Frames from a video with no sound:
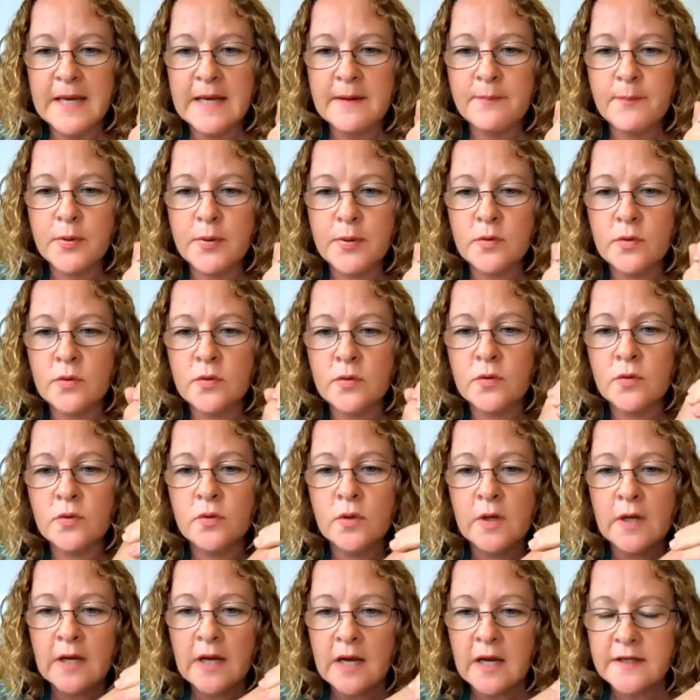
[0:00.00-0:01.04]

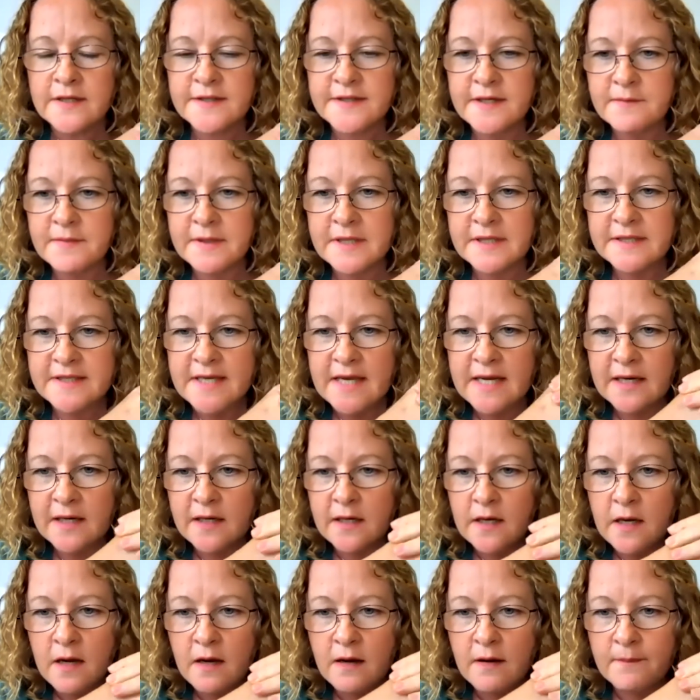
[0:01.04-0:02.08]
people, somebody's
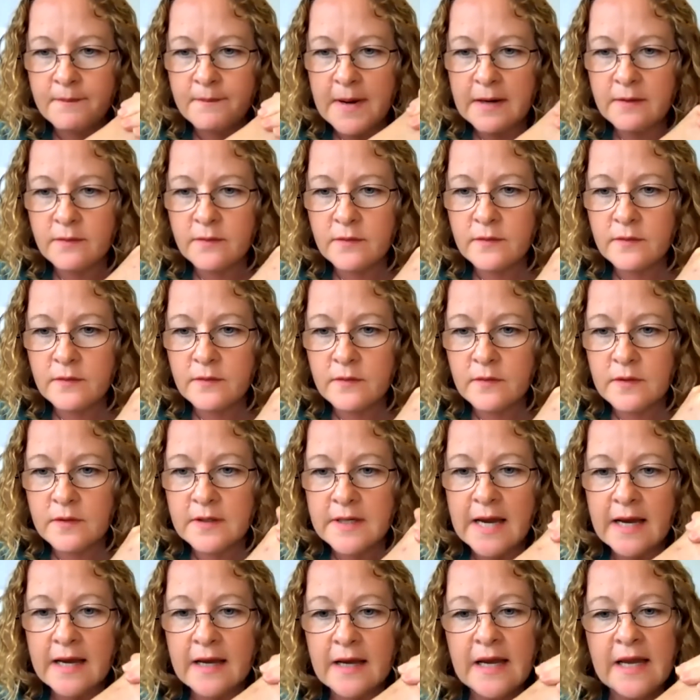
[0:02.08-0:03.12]
saying about,
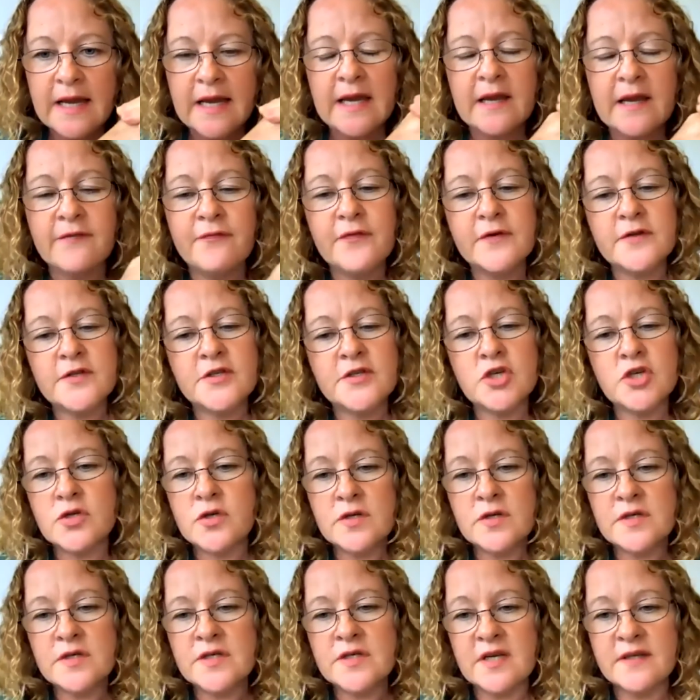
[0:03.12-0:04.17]
yeah, if a
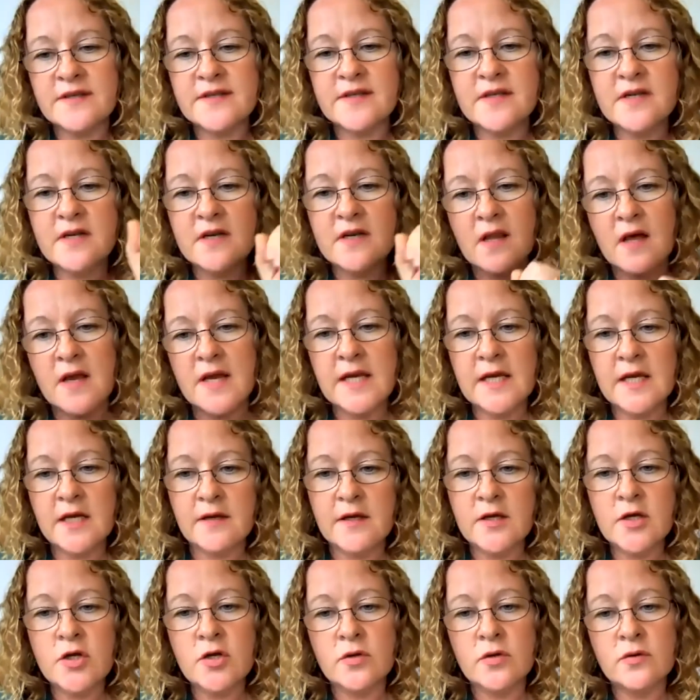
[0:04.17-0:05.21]
student doesn't like
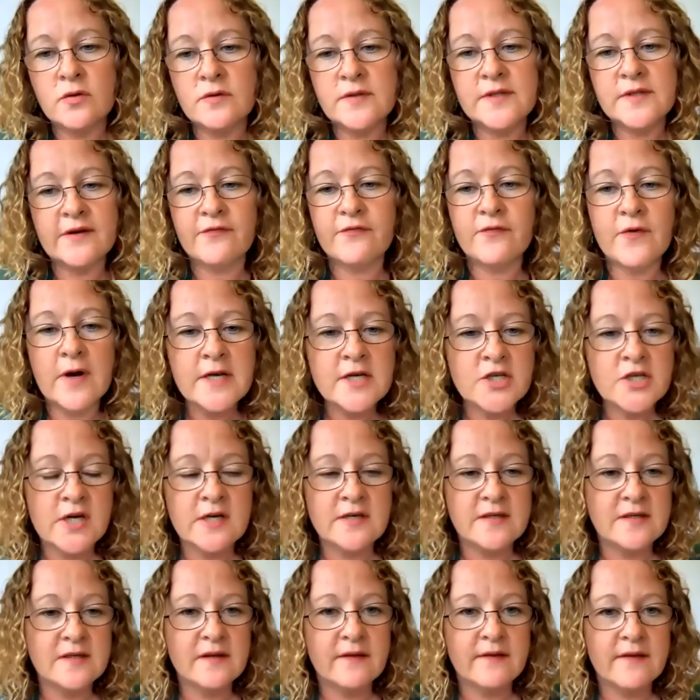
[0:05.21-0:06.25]
you
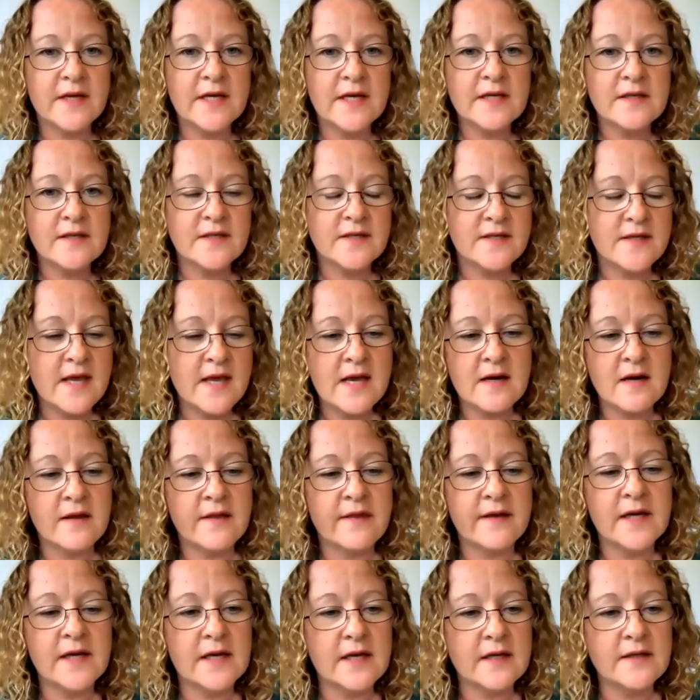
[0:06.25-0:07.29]
differentiating things, then I
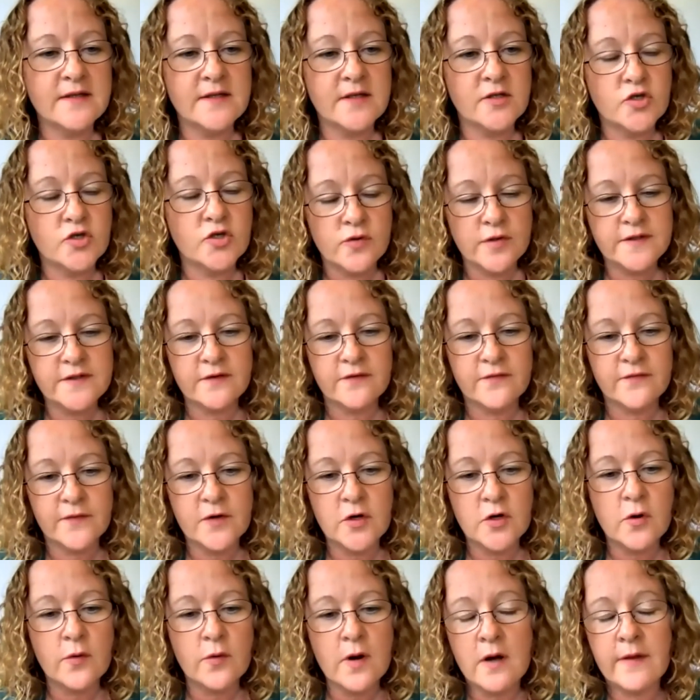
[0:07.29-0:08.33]
think it's a choice of,
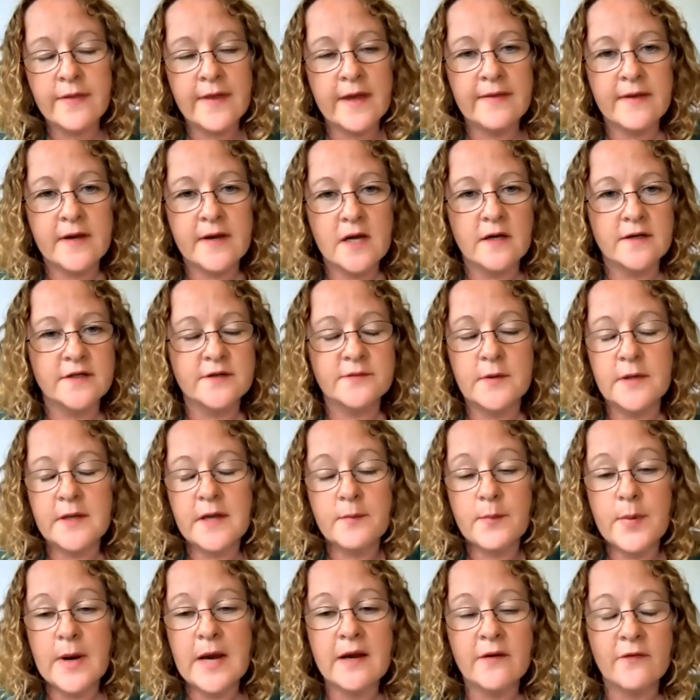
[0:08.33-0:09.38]
you know, are they the customer, they're
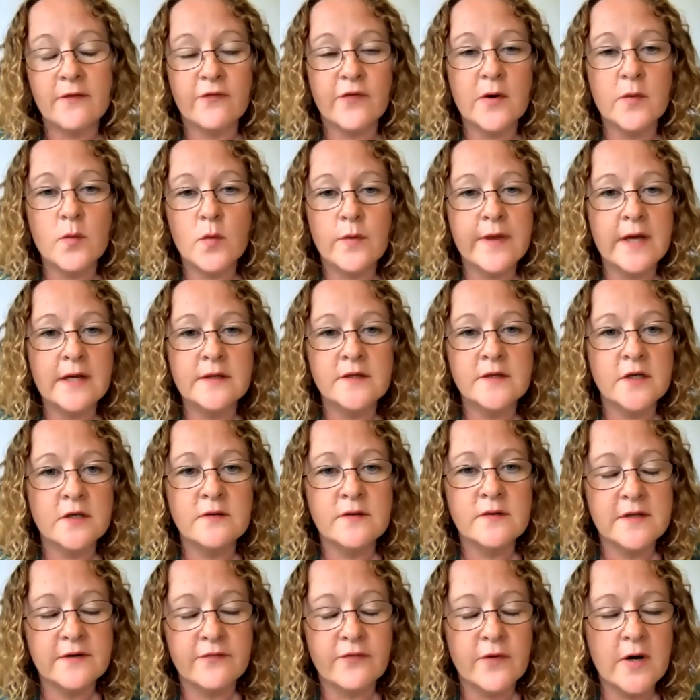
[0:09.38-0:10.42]
paying for it? Well, then
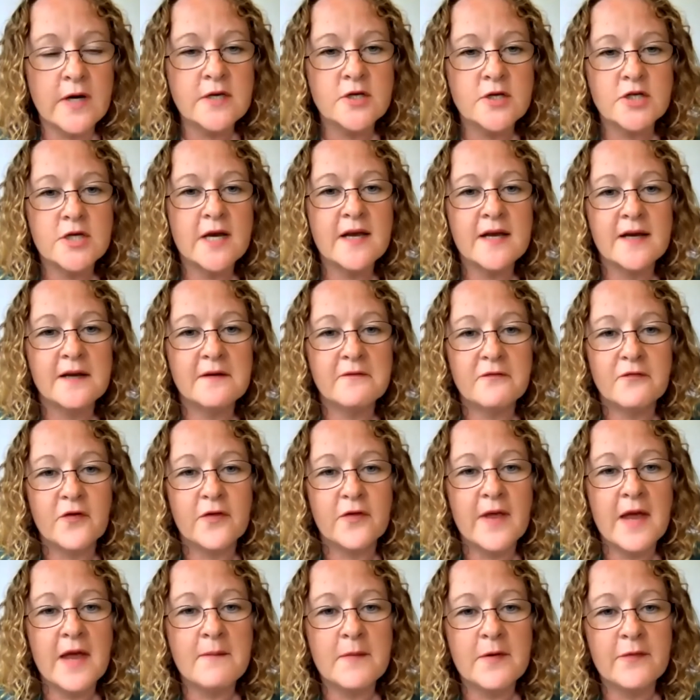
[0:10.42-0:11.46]
don't differentiate for
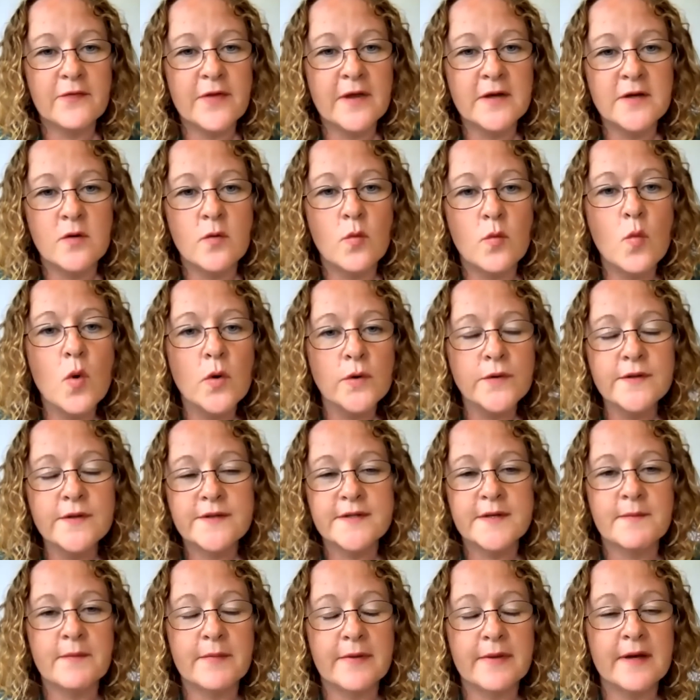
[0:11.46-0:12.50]
them if they don't want
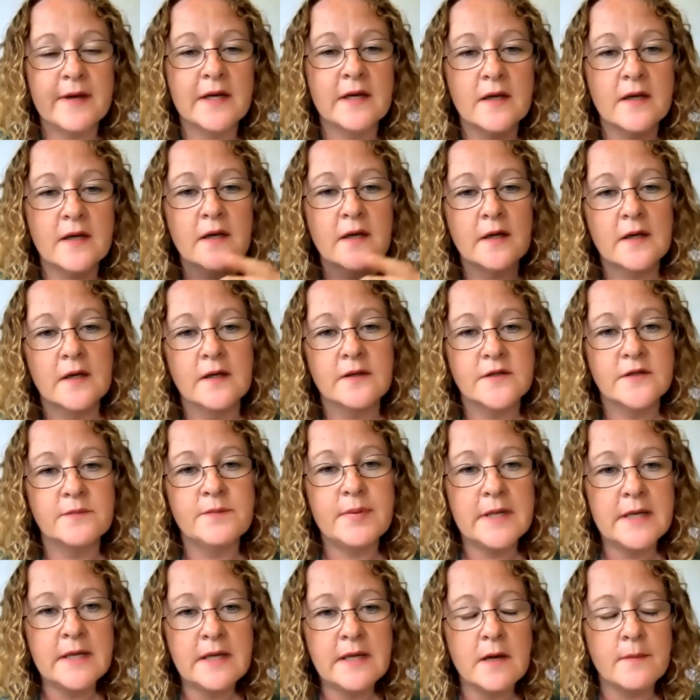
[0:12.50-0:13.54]
something to
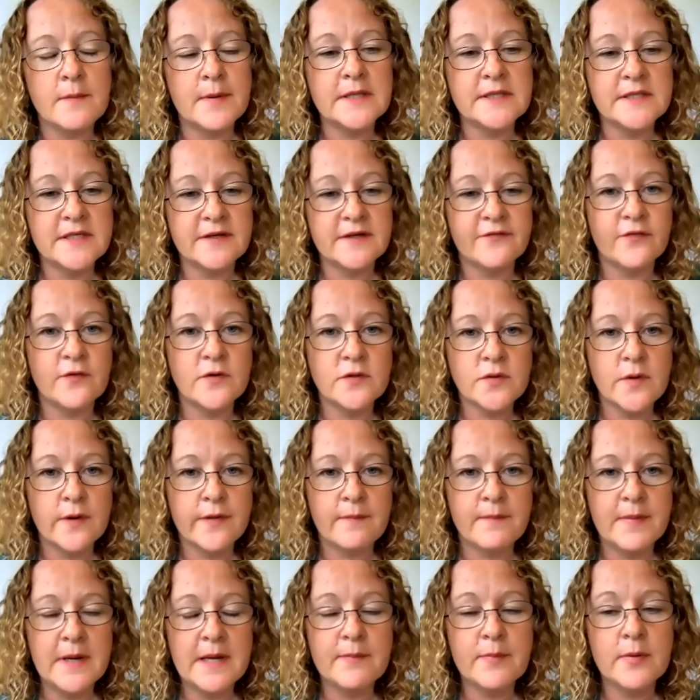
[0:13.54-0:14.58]
be a bit different to
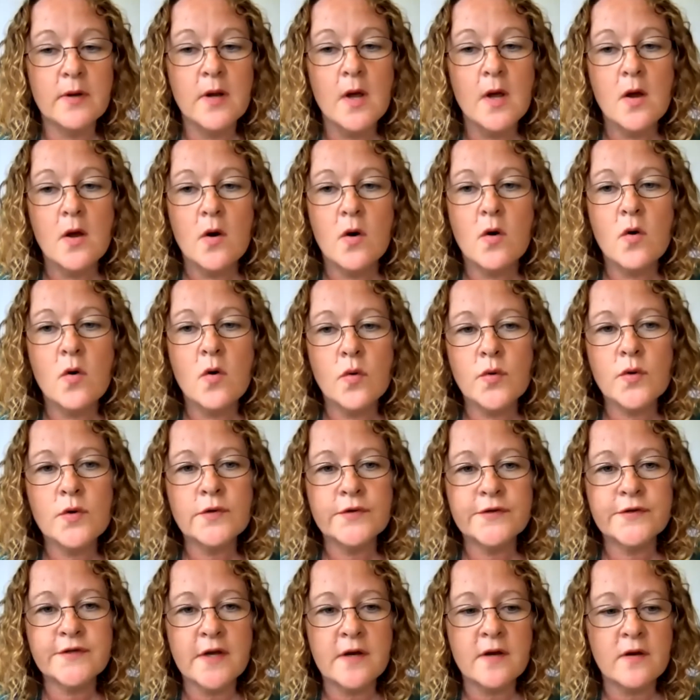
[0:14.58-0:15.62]
other people. Or
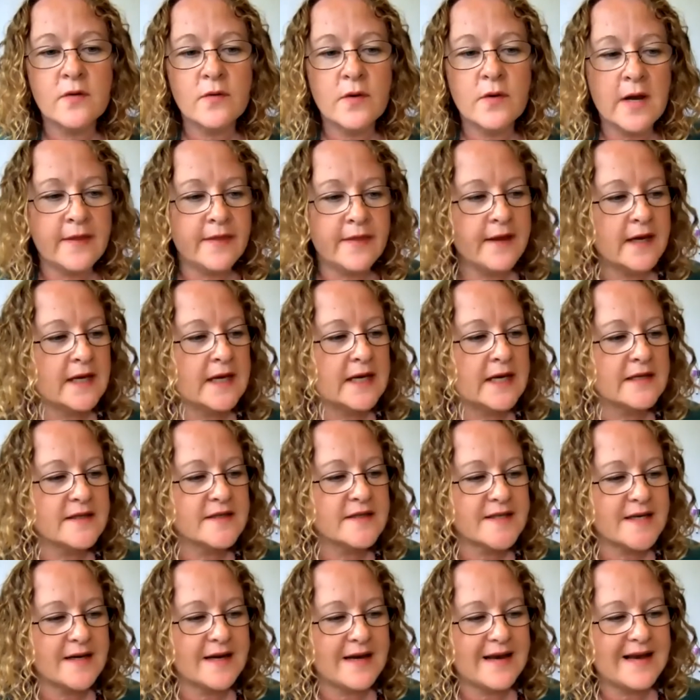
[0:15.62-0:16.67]
also, I think
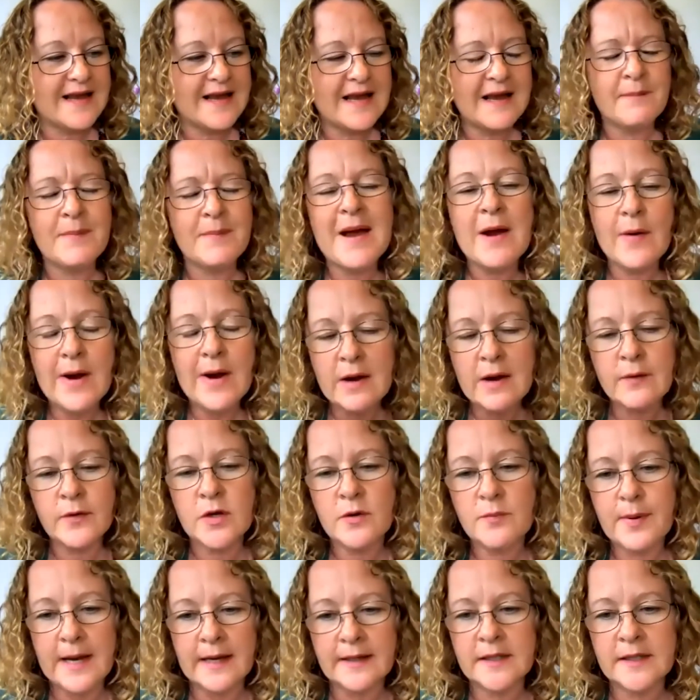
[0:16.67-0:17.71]
it's about how
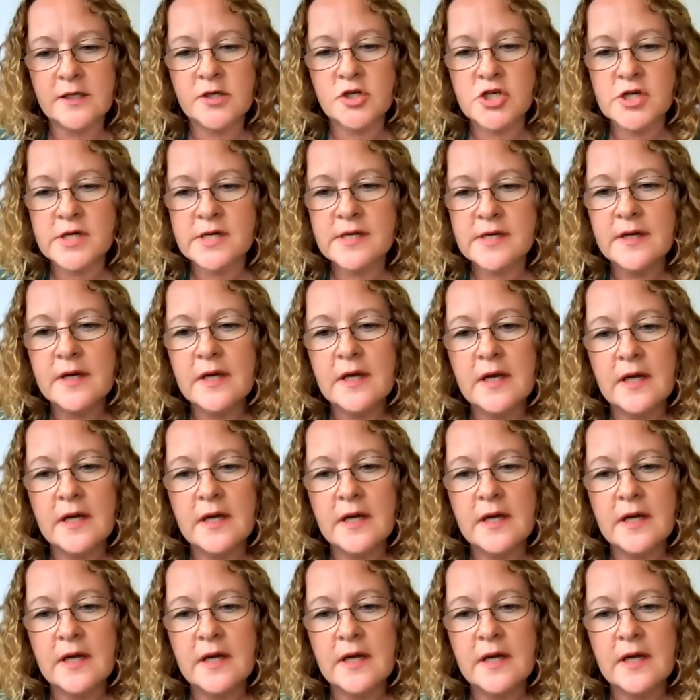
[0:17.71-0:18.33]
you package it.